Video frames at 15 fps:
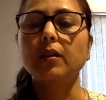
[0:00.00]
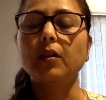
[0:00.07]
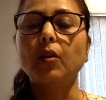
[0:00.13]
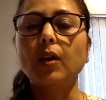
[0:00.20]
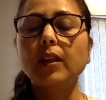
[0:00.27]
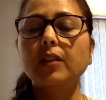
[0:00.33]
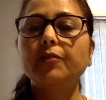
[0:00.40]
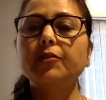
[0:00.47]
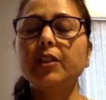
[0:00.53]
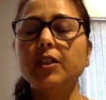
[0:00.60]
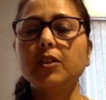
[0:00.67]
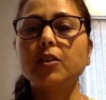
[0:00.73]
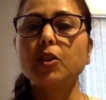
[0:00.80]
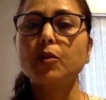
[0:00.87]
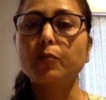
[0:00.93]
all the
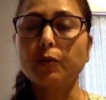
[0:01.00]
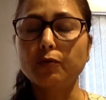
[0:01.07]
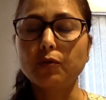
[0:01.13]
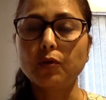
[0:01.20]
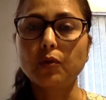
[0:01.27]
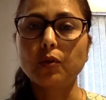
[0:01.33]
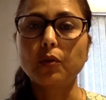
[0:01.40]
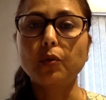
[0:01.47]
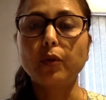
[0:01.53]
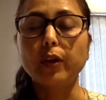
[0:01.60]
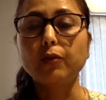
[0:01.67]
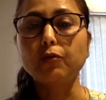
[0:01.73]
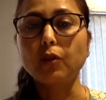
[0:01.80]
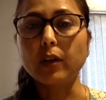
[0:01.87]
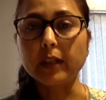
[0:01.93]
features before
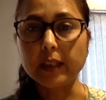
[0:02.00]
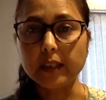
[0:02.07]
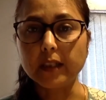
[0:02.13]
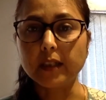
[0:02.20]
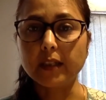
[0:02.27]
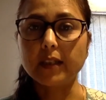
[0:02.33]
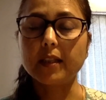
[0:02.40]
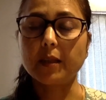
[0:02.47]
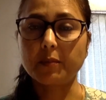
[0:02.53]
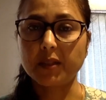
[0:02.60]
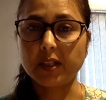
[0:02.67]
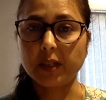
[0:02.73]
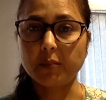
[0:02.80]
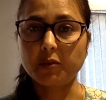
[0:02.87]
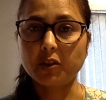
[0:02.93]
going for yearly
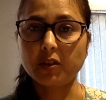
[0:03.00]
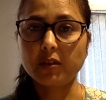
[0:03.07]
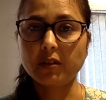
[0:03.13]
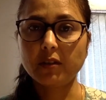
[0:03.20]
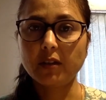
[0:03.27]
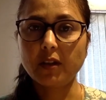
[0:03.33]
subscription,